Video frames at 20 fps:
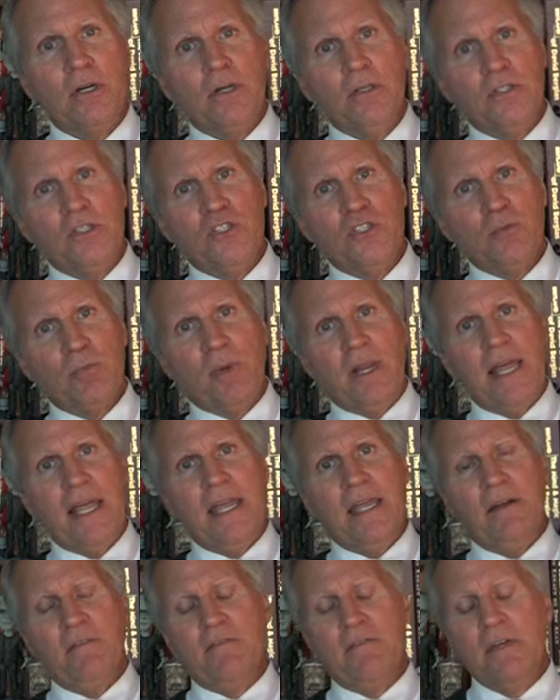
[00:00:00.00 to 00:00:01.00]
on
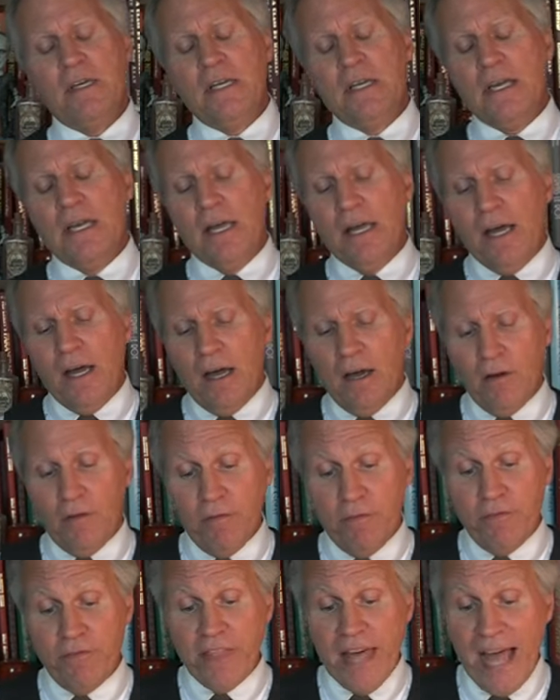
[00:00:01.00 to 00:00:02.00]
display of,
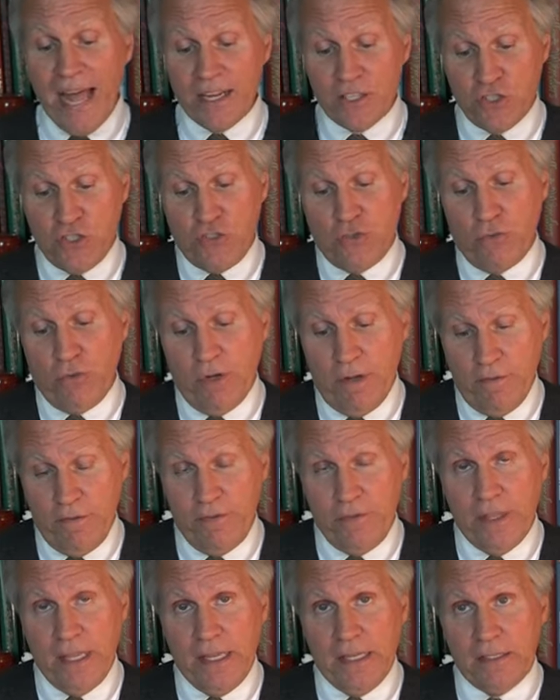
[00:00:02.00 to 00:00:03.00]
of that sort of
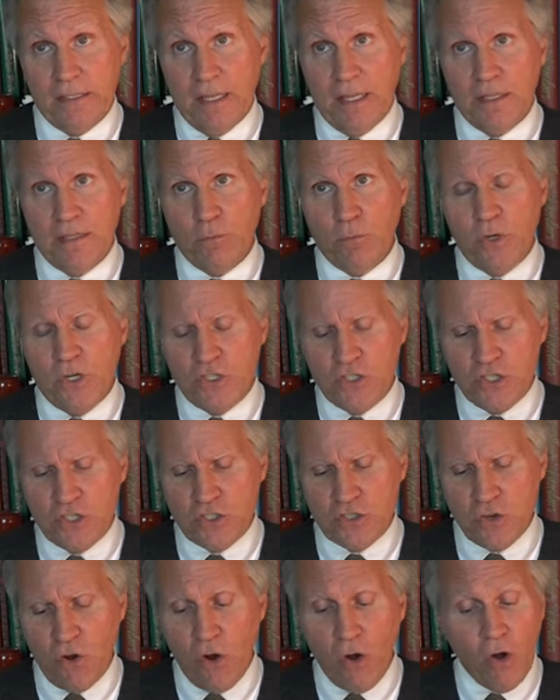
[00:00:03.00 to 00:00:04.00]
thing, that, which
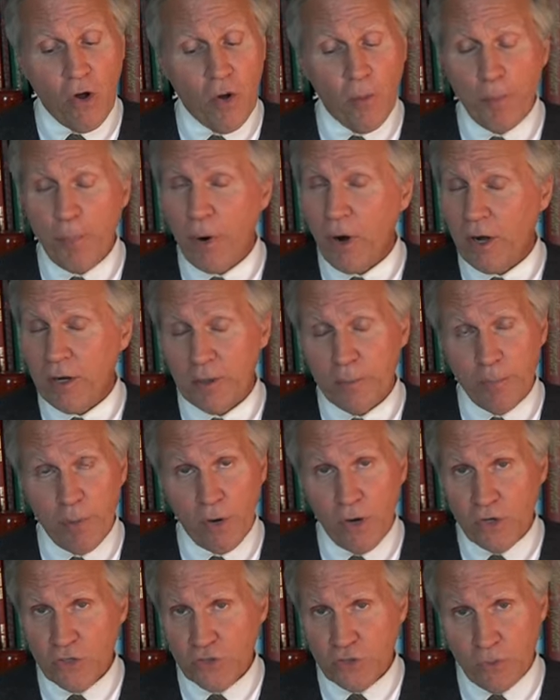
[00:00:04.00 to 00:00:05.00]
is all part and
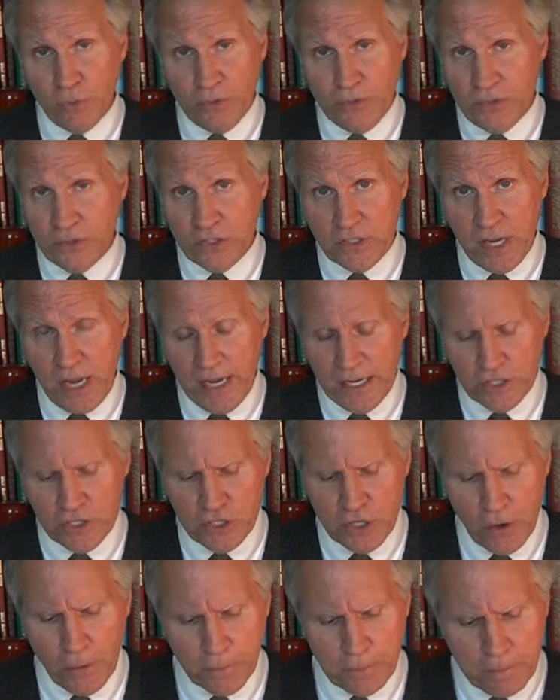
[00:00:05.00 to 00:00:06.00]
parcel with the
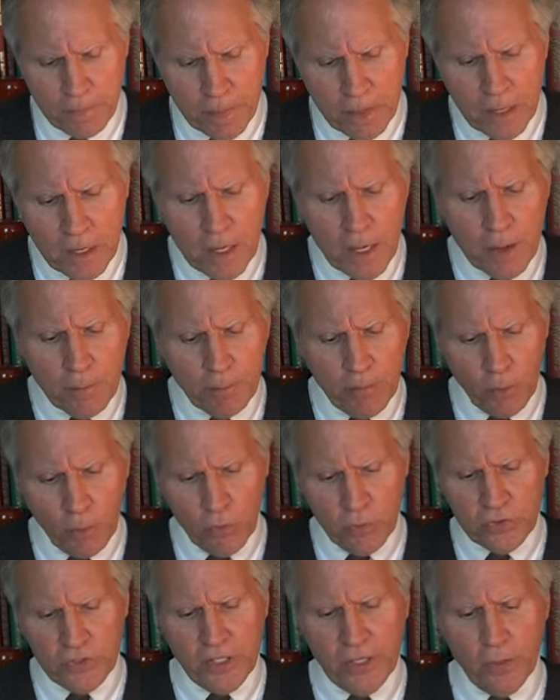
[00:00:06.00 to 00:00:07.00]
sideshow. But
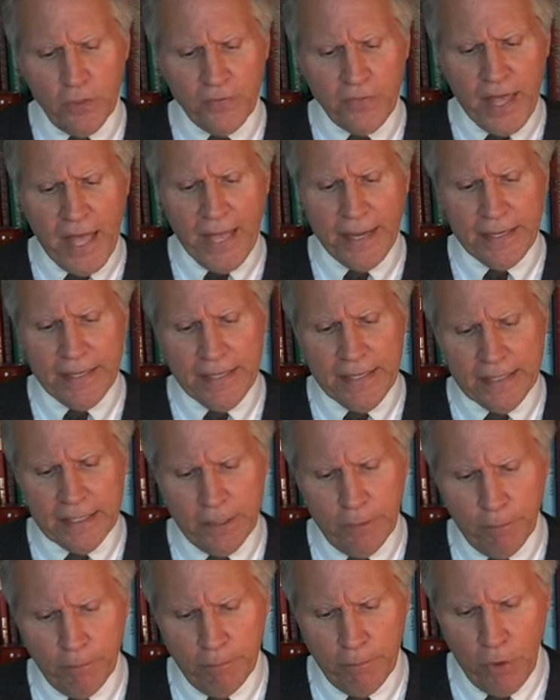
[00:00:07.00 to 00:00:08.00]
we'll deal with that in
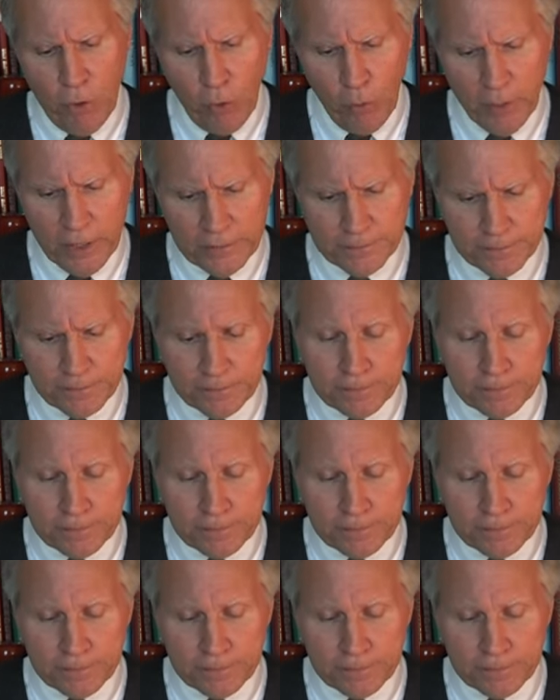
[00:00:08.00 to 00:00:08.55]
a moment.